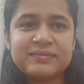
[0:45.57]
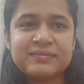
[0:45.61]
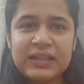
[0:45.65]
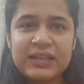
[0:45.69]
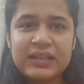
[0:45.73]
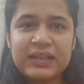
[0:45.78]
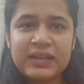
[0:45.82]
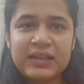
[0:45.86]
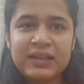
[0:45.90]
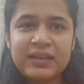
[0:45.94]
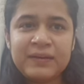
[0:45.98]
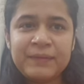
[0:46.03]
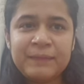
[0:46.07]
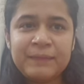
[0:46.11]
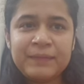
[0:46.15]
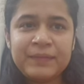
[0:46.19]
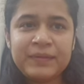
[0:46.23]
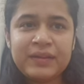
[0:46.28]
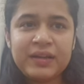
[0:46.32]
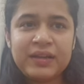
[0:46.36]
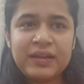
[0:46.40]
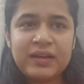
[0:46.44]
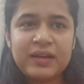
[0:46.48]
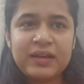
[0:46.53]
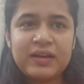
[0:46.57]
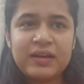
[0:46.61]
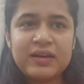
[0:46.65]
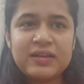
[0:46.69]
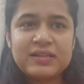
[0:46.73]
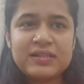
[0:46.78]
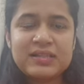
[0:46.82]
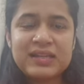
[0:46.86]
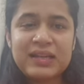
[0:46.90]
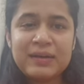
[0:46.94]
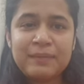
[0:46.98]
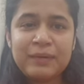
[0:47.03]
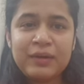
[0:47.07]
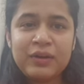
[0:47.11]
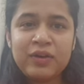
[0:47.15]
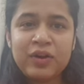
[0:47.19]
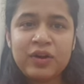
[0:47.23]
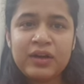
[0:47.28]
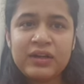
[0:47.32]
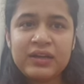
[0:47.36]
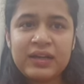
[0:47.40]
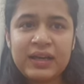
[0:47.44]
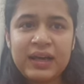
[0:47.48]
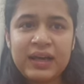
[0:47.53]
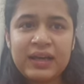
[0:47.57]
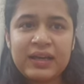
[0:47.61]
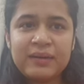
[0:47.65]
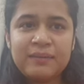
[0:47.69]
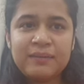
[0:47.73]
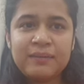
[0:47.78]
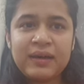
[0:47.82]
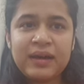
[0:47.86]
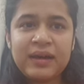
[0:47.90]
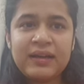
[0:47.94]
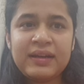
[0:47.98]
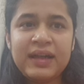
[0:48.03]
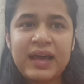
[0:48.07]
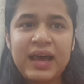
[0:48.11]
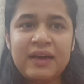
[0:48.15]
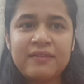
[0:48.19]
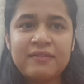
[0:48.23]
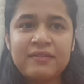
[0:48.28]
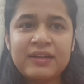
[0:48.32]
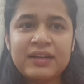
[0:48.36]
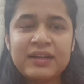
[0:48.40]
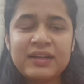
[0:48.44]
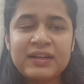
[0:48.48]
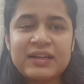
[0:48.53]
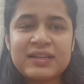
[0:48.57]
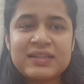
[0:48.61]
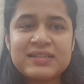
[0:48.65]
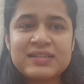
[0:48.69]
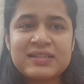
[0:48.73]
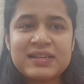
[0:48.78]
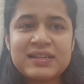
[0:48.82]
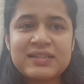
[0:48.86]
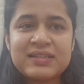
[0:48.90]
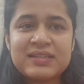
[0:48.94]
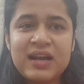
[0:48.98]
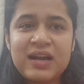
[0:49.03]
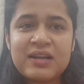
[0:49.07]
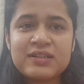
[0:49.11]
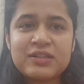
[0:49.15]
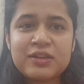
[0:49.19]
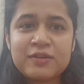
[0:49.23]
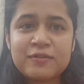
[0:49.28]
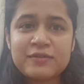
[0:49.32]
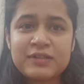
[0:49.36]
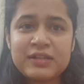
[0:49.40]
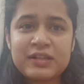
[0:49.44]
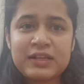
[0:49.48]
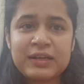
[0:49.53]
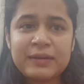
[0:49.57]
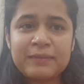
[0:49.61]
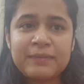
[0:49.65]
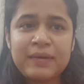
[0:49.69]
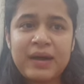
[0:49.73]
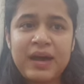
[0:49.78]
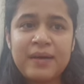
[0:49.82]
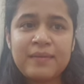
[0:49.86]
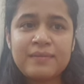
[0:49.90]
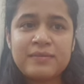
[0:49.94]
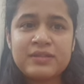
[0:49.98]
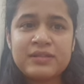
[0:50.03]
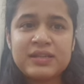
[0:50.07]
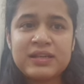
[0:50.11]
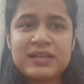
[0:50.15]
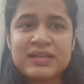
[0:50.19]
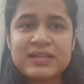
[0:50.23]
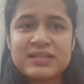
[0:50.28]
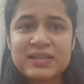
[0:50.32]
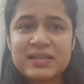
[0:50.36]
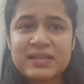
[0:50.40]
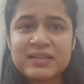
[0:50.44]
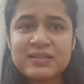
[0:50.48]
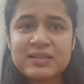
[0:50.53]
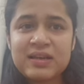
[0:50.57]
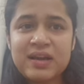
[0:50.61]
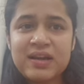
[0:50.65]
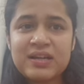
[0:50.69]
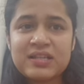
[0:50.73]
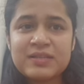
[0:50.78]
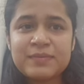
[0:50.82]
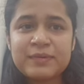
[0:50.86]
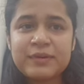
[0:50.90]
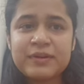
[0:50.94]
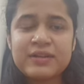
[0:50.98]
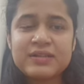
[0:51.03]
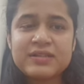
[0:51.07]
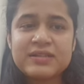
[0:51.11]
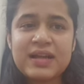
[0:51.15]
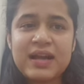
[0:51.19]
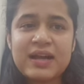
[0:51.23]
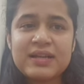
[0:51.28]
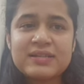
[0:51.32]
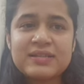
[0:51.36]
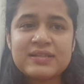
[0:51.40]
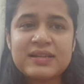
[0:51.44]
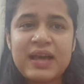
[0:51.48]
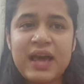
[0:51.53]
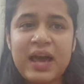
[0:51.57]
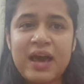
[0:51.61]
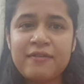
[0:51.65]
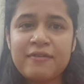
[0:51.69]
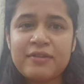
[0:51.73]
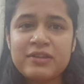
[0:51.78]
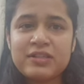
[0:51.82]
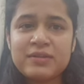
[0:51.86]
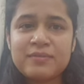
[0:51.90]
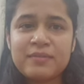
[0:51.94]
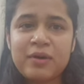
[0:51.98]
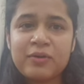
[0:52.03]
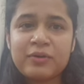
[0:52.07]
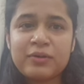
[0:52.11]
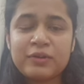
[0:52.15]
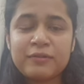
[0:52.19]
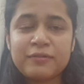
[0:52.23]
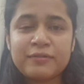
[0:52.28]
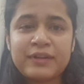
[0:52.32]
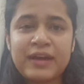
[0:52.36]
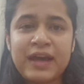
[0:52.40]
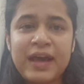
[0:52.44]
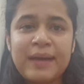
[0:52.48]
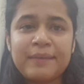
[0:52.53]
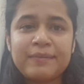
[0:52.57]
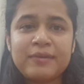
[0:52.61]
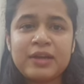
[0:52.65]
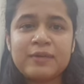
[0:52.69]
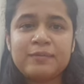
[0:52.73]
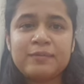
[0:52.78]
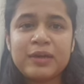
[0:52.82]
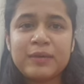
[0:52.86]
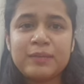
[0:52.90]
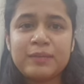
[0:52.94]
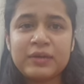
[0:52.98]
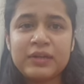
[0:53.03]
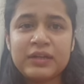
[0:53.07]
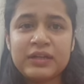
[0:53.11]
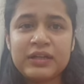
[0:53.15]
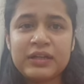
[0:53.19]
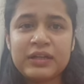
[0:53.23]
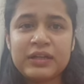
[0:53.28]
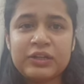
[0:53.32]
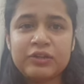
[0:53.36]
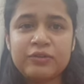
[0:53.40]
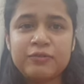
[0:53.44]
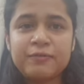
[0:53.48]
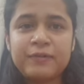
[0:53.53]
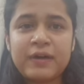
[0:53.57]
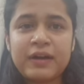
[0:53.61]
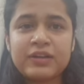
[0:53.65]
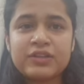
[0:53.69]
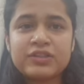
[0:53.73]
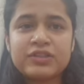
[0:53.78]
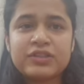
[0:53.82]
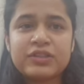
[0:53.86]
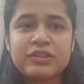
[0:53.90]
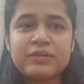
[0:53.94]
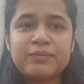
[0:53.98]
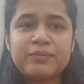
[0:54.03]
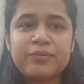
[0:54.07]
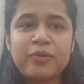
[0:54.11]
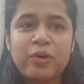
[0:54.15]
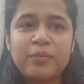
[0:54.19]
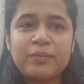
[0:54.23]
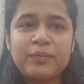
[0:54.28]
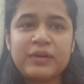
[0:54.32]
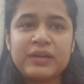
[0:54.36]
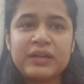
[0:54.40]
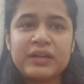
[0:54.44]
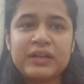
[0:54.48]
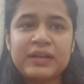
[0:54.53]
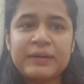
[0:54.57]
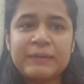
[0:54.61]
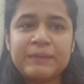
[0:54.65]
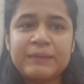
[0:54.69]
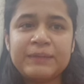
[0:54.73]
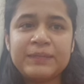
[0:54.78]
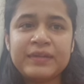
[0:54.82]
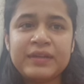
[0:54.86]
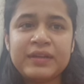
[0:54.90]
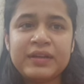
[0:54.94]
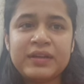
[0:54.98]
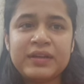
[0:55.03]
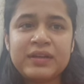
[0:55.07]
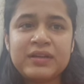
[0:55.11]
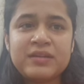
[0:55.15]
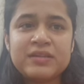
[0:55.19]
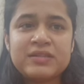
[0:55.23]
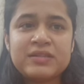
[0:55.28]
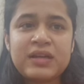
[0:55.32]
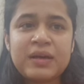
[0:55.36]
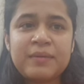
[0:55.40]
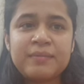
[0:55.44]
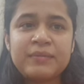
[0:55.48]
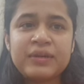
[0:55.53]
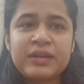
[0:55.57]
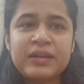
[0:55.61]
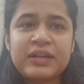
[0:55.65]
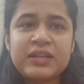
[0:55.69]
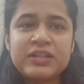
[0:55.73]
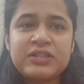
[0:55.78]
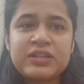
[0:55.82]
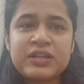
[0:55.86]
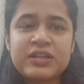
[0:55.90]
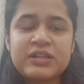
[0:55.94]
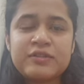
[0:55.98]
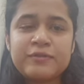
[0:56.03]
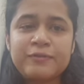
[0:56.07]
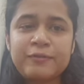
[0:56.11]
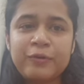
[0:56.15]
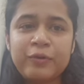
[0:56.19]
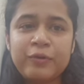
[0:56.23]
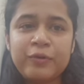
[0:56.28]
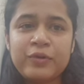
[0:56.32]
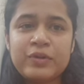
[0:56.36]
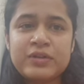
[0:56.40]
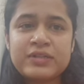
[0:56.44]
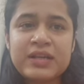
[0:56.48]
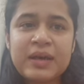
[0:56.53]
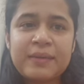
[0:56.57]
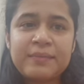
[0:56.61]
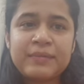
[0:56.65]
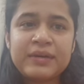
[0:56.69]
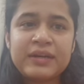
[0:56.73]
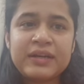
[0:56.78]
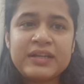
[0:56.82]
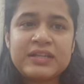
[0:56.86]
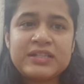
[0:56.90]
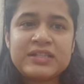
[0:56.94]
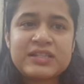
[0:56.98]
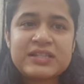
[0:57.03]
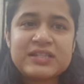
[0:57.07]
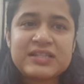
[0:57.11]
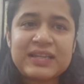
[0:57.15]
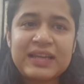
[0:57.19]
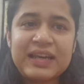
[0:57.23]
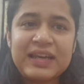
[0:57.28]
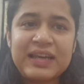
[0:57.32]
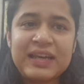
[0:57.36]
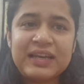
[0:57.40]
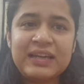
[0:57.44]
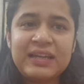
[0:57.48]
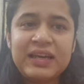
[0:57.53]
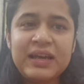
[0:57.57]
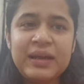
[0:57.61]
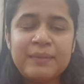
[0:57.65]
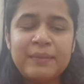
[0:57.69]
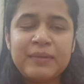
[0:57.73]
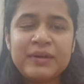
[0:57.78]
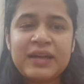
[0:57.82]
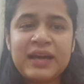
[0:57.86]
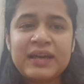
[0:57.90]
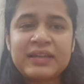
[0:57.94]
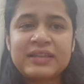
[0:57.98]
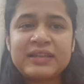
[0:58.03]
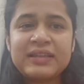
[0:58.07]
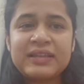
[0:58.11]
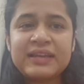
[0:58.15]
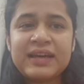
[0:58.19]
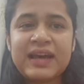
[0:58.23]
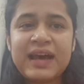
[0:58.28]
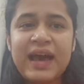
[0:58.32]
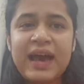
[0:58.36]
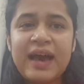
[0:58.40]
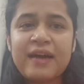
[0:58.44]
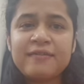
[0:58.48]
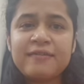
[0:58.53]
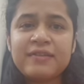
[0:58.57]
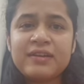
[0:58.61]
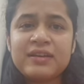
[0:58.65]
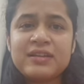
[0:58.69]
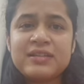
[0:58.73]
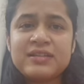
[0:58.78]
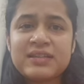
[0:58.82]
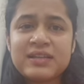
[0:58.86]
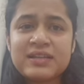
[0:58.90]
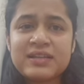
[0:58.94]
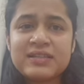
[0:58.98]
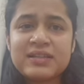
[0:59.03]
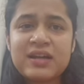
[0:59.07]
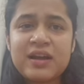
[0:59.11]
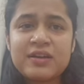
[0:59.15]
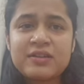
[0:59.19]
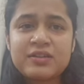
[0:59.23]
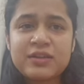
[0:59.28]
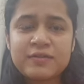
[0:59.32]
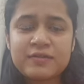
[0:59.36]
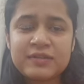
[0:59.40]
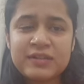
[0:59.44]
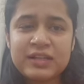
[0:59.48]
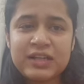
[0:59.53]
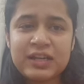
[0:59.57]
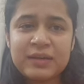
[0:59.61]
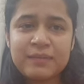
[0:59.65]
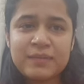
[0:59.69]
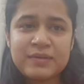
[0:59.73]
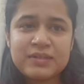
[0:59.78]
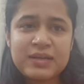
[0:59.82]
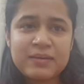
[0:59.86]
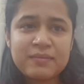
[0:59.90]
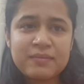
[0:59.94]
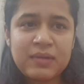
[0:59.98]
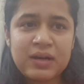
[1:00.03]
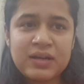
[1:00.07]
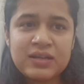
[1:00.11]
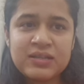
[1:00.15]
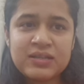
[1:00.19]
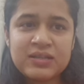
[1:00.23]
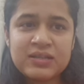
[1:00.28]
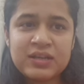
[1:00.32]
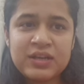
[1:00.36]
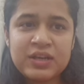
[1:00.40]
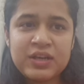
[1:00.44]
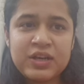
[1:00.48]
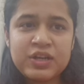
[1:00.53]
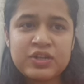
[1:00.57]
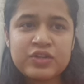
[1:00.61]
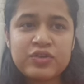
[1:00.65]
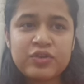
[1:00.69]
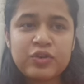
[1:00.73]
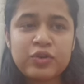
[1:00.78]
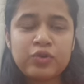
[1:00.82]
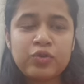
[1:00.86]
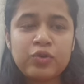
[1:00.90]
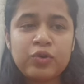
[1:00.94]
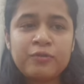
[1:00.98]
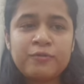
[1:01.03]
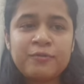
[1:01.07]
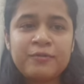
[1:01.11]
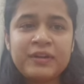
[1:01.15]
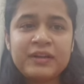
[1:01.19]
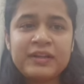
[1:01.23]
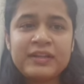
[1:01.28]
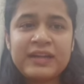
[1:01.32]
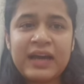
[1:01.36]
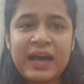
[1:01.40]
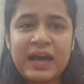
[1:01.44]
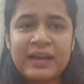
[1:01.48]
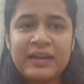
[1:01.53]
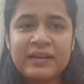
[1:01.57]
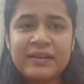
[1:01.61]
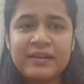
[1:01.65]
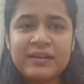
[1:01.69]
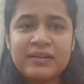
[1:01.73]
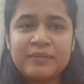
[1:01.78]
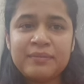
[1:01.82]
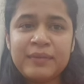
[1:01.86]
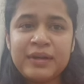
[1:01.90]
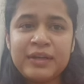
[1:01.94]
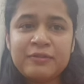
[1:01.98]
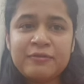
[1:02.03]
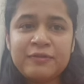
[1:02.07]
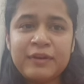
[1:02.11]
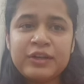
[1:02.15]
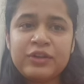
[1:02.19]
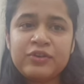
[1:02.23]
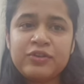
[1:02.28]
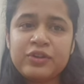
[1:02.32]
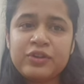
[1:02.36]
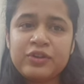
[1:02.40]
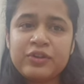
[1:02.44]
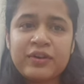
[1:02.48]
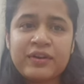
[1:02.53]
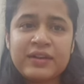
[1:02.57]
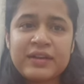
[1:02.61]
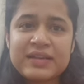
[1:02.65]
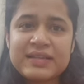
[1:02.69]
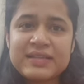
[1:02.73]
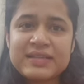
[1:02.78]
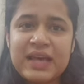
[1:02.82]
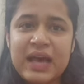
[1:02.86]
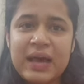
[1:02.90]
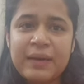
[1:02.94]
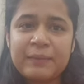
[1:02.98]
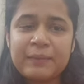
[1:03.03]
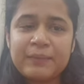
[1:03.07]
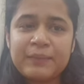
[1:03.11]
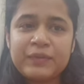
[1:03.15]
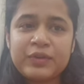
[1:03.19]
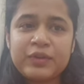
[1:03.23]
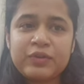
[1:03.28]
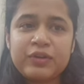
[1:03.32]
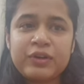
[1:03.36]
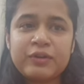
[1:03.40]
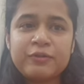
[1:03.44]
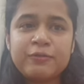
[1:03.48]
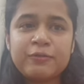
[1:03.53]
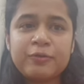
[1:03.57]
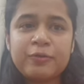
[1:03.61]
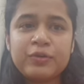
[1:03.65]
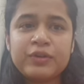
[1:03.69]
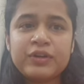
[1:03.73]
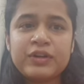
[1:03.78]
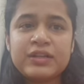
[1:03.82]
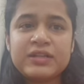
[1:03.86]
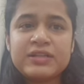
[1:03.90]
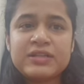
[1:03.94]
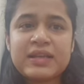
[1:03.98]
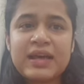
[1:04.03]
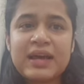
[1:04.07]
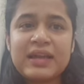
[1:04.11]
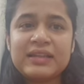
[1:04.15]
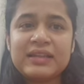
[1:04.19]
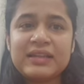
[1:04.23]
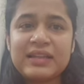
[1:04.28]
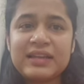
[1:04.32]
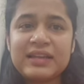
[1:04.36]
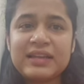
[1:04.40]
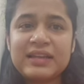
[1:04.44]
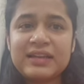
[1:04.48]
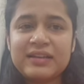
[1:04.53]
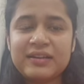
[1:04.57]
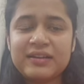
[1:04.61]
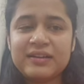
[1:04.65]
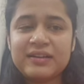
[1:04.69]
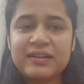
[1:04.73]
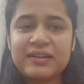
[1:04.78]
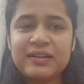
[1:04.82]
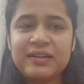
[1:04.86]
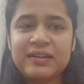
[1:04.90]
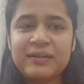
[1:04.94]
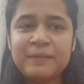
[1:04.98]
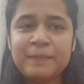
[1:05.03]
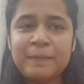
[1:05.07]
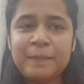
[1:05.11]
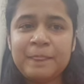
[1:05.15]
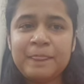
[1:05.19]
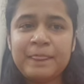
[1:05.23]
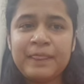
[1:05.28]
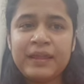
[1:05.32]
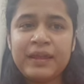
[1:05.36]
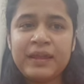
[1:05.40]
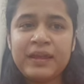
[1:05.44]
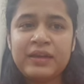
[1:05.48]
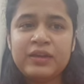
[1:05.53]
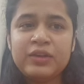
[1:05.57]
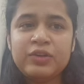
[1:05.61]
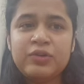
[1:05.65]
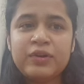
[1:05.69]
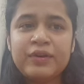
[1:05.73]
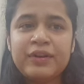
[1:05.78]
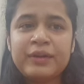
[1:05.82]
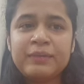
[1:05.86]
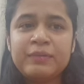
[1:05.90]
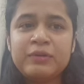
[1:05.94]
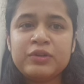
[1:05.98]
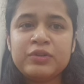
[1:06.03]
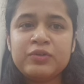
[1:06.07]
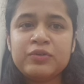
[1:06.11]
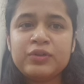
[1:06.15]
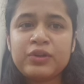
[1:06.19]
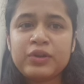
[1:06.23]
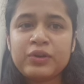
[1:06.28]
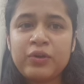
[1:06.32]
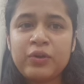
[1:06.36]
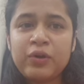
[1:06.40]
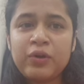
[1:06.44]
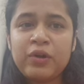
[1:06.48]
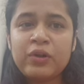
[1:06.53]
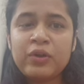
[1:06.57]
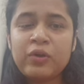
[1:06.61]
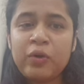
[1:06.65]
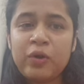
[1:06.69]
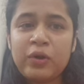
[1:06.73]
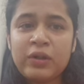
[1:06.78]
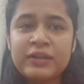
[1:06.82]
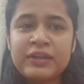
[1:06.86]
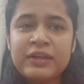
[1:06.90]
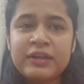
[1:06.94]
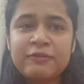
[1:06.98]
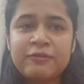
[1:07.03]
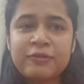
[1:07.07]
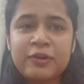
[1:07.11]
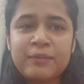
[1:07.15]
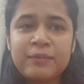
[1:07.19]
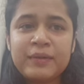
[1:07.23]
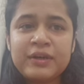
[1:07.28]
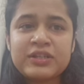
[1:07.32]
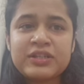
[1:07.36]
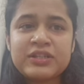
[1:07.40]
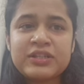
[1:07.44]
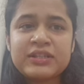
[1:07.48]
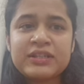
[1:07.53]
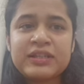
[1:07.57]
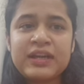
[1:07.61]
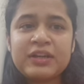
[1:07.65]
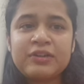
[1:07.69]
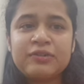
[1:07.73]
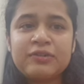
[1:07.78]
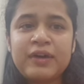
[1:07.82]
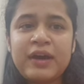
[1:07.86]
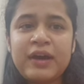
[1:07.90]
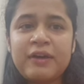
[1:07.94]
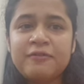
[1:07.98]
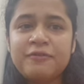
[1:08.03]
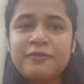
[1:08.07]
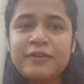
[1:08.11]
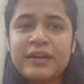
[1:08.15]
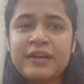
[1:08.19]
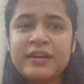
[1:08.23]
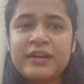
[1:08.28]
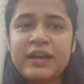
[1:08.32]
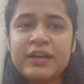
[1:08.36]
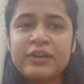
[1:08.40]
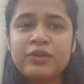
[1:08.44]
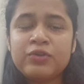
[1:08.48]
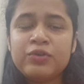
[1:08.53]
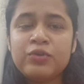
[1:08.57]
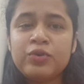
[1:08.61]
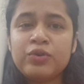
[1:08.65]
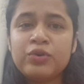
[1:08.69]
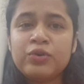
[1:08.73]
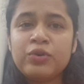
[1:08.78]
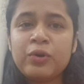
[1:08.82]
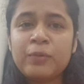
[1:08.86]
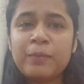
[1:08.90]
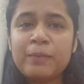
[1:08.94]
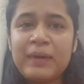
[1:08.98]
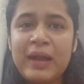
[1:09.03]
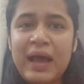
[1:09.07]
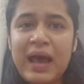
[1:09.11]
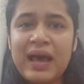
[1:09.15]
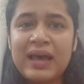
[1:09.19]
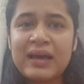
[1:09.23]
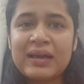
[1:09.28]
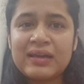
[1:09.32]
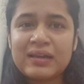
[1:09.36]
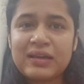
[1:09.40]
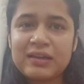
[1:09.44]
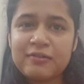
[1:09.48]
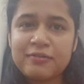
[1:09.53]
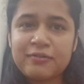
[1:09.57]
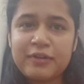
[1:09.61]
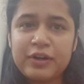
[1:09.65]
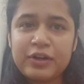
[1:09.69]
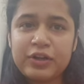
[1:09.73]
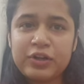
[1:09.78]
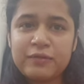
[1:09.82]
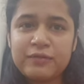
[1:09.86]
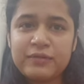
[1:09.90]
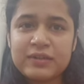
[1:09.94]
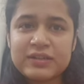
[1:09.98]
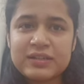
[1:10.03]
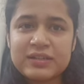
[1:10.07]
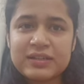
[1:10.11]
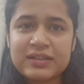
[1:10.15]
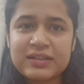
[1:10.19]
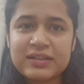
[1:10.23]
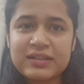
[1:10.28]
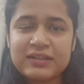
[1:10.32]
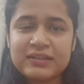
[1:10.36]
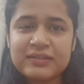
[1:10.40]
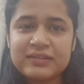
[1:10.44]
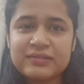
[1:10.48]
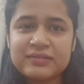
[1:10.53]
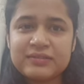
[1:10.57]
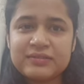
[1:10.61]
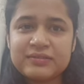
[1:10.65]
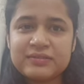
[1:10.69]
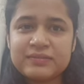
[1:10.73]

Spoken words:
Second thing, sleeping on time and having at least 6 hours of sleep. I'm saying 6 hours because that's the average amount of time that people need to function properly. Some need just four, some need just eight. But I think having 6 hours of sleep must. So you don't feel tired midway during your exam. You can focus and think clearly. You are able to recall all the information that you have read and you don't go blank in front of the screen.